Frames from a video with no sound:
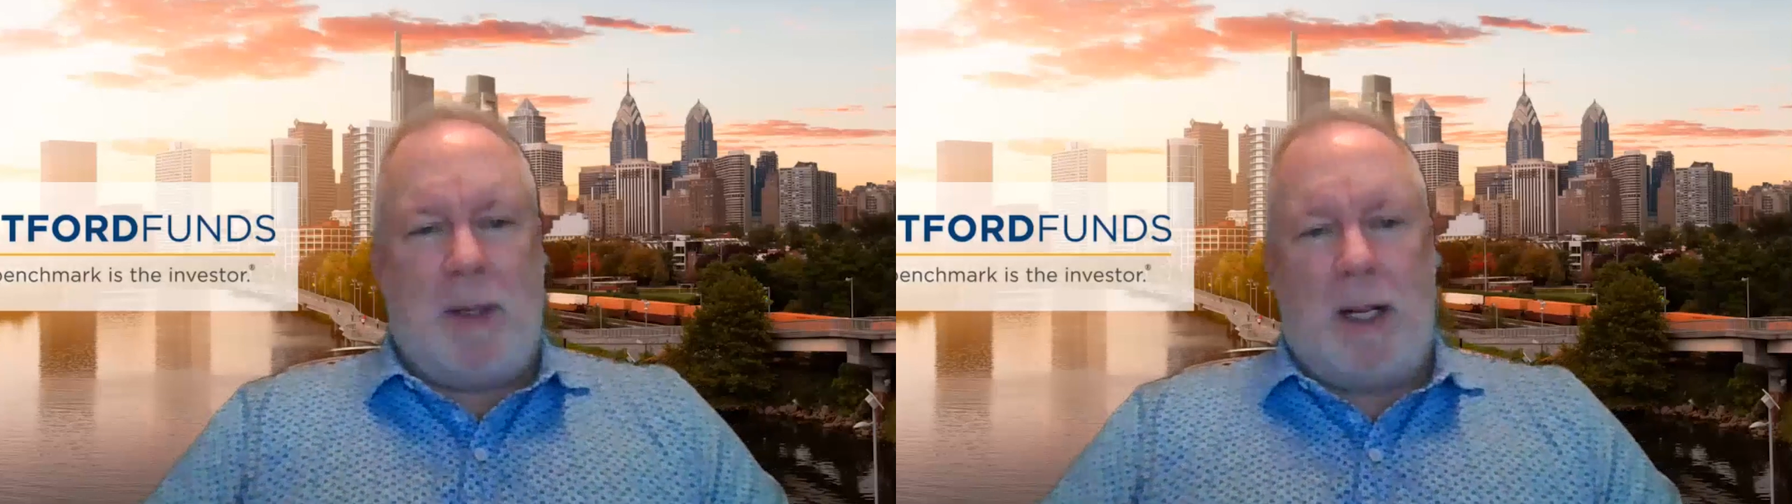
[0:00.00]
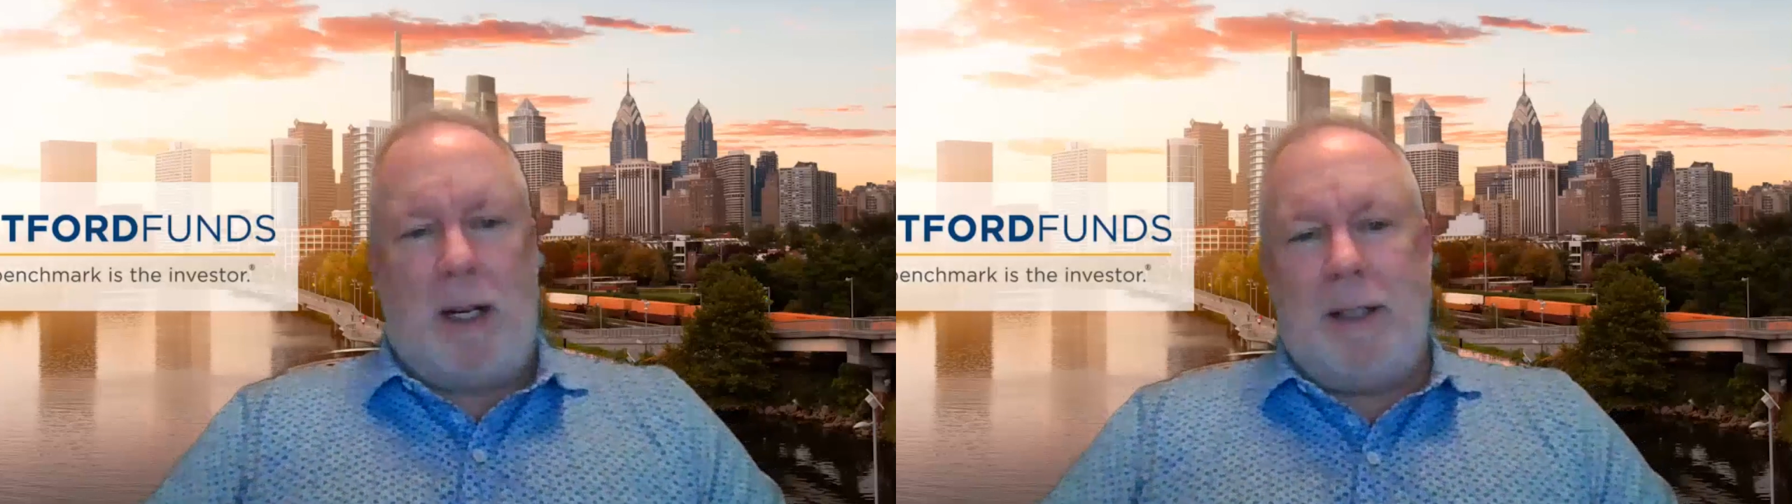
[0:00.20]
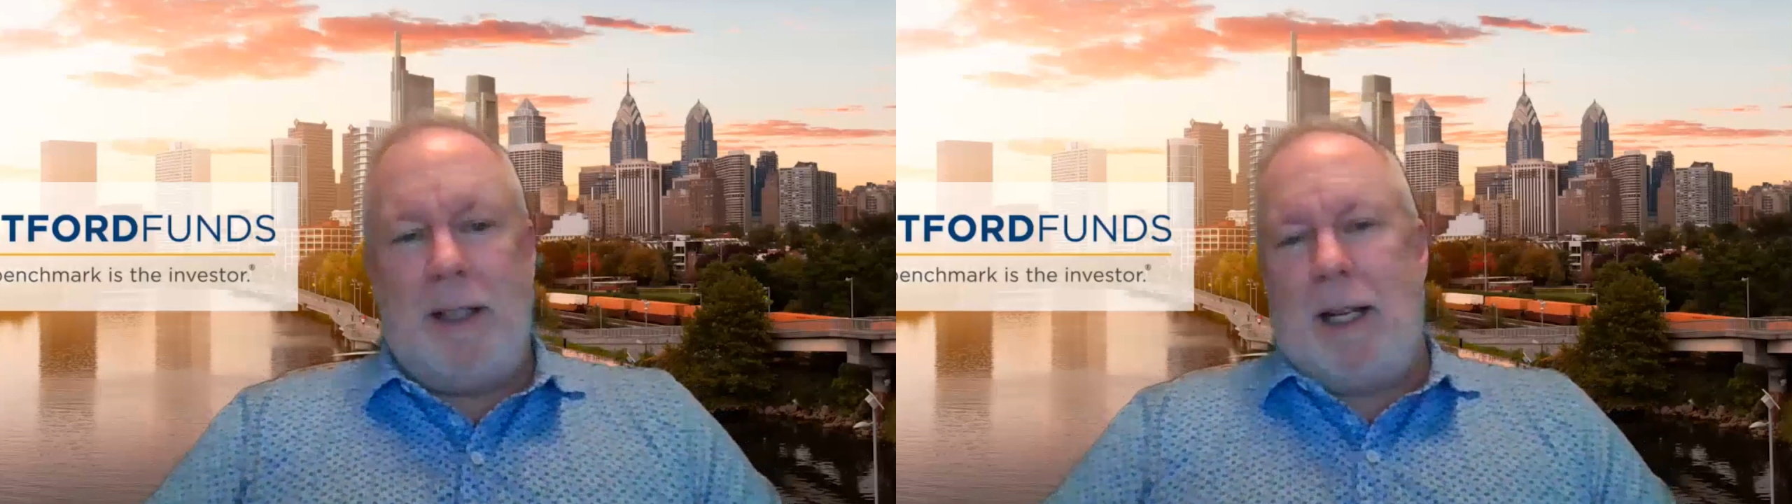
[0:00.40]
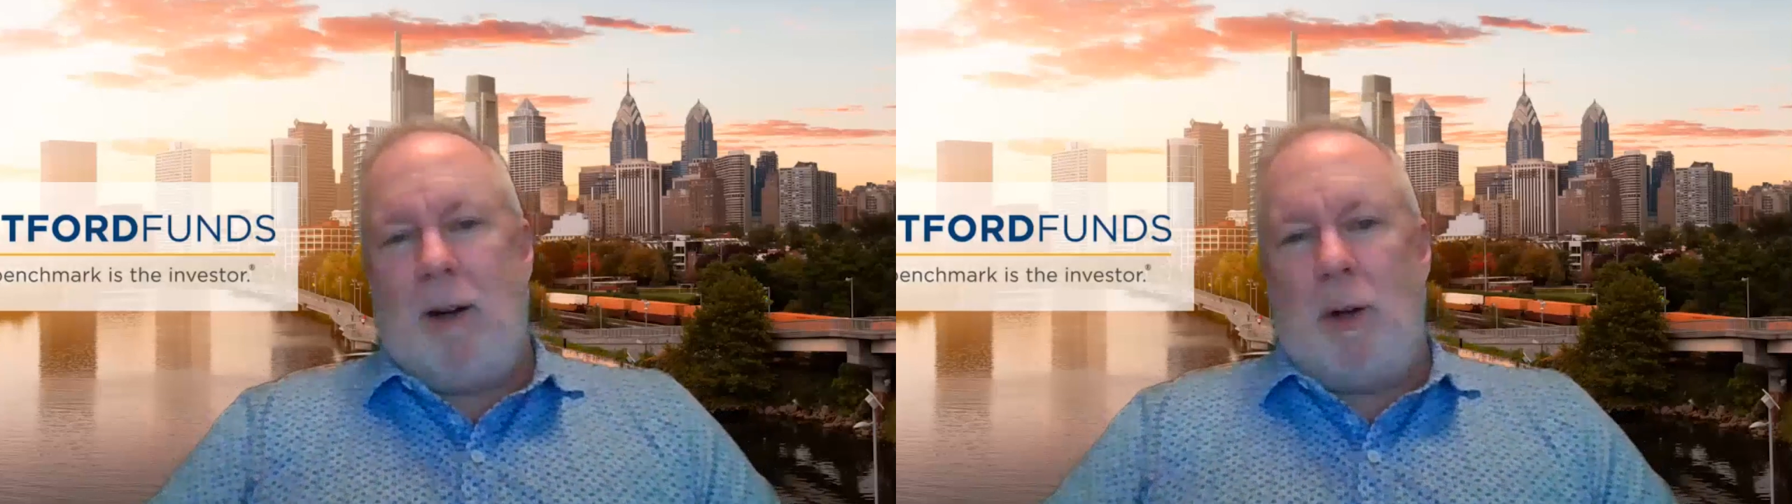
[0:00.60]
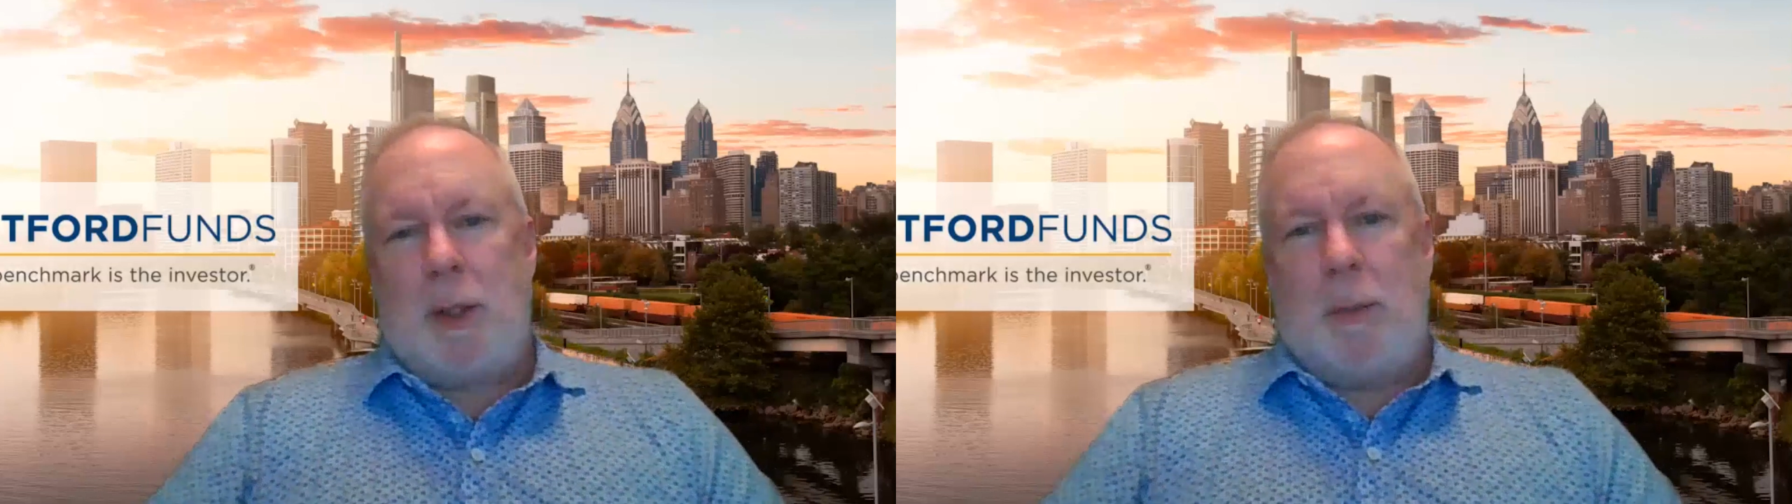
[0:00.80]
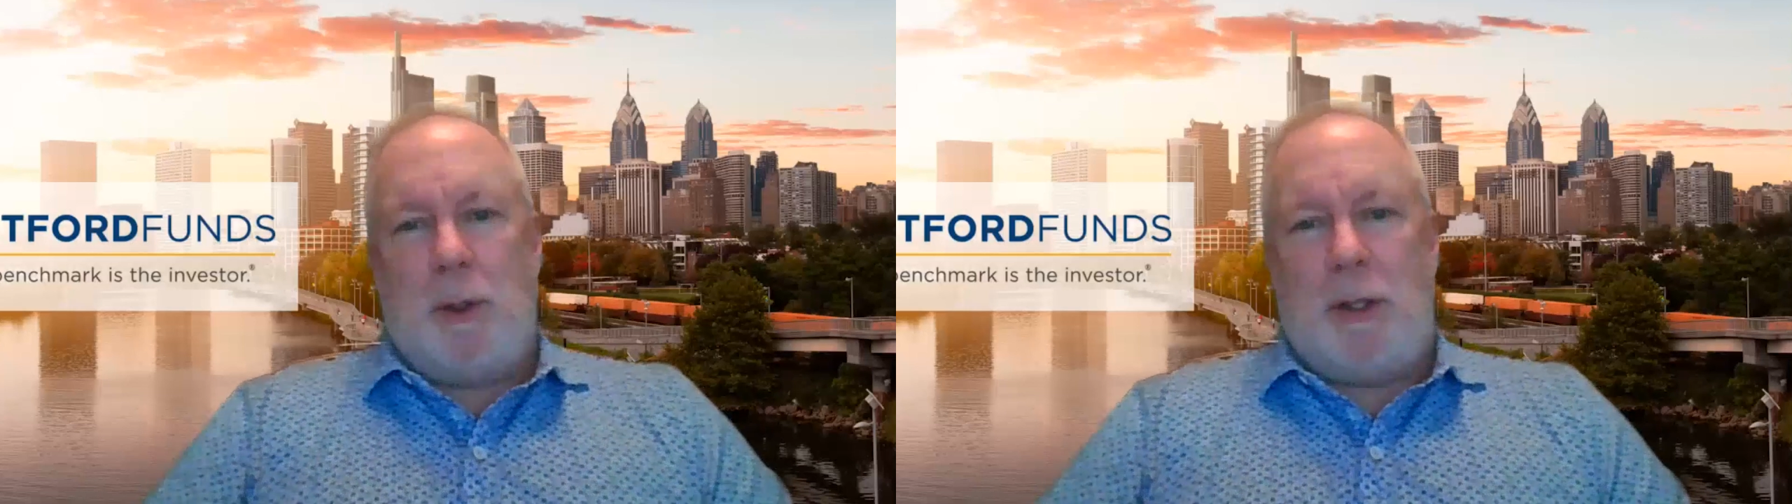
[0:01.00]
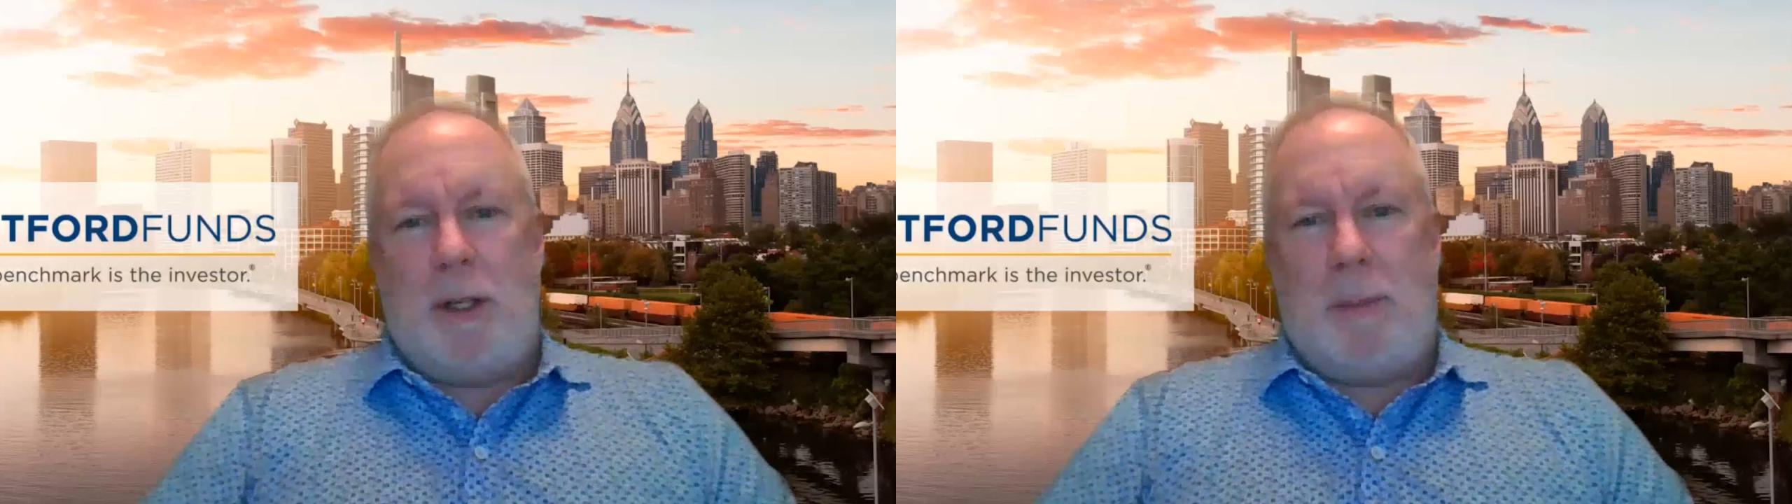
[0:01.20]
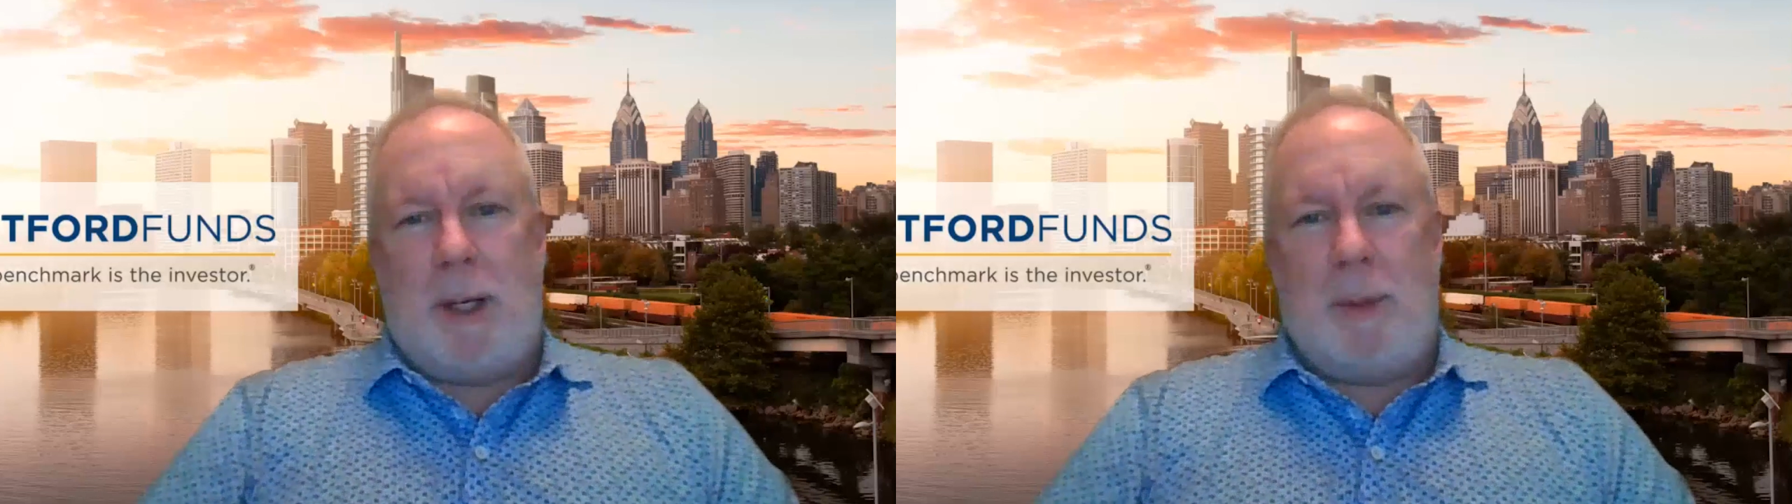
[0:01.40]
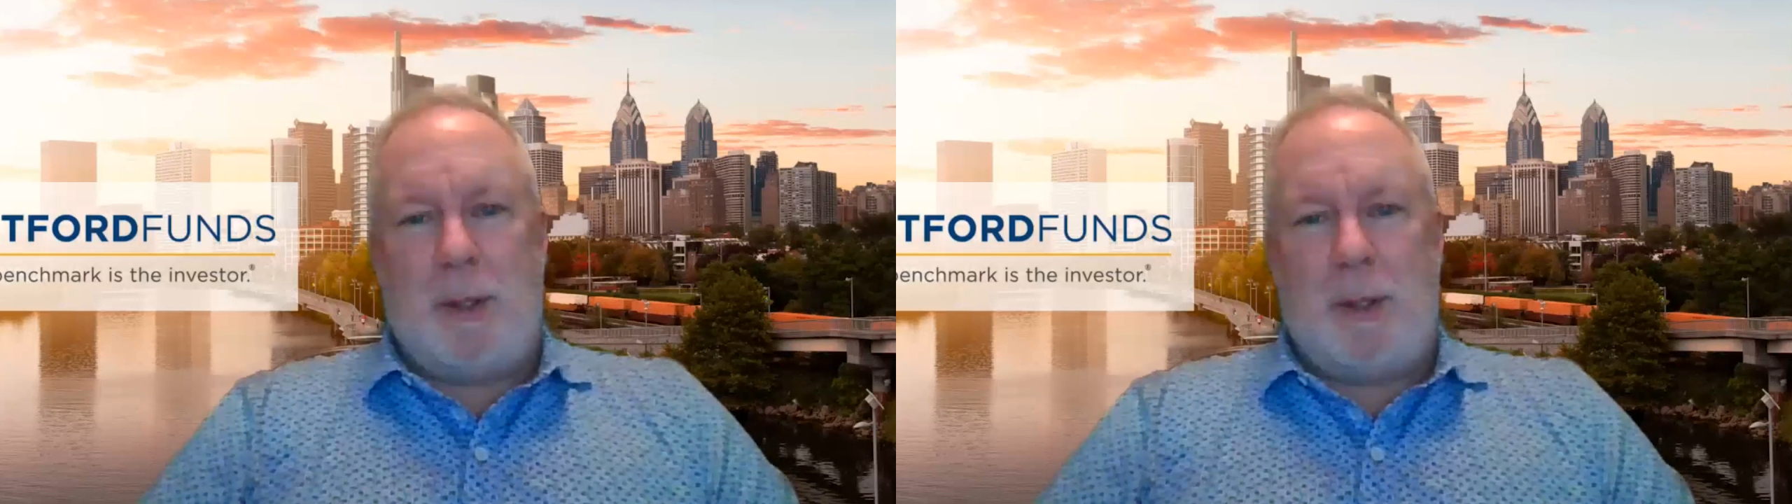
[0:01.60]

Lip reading: And I think that also puts you in a better